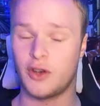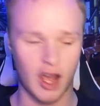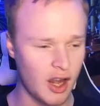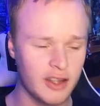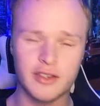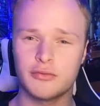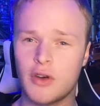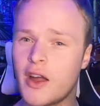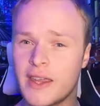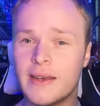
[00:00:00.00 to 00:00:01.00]
I like to
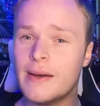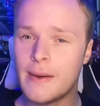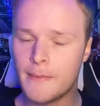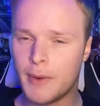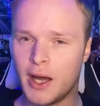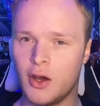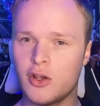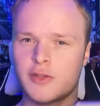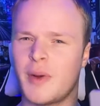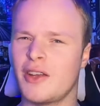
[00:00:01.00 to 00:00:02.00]
write my
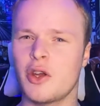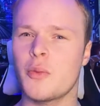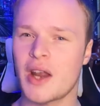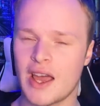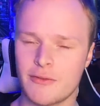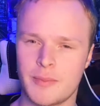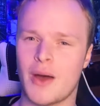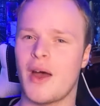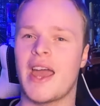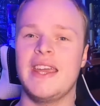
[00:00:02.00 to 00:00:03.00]
notes, but I don't want to have
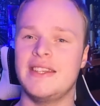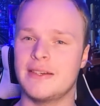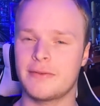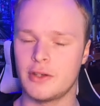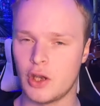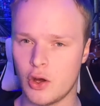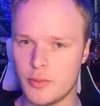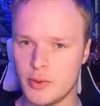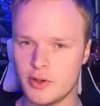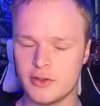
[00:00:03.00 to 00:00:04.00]
about 8 different
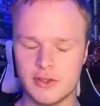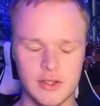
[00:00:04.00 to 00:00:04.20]
notebooks.